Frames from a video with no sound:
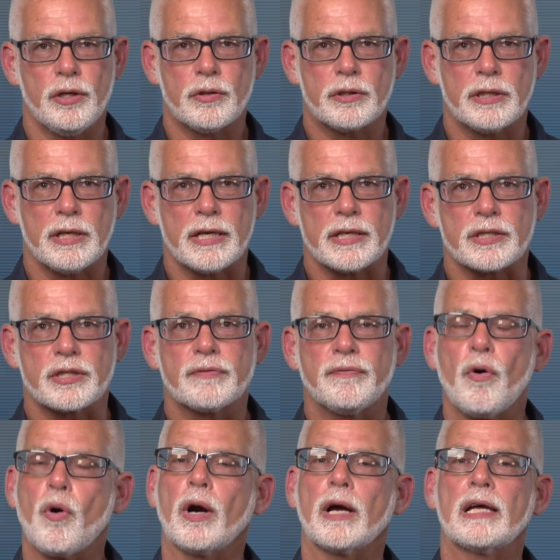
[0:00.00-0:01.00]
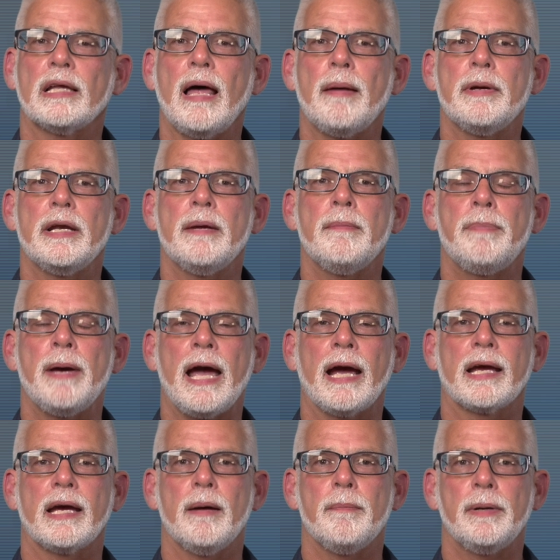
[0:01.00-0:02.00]
Yuknis for Climate
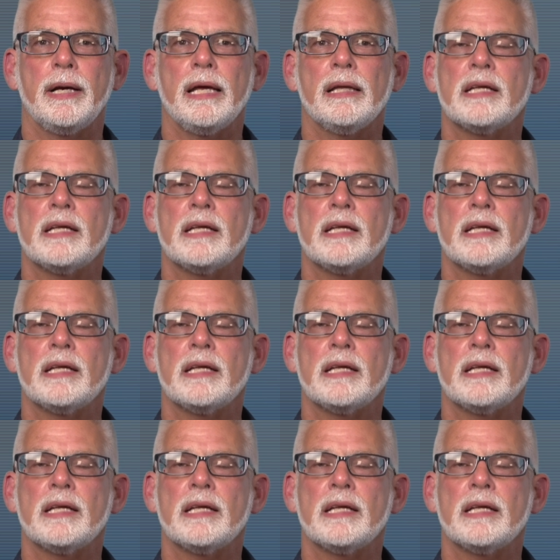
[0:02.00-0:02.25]
Impact Company.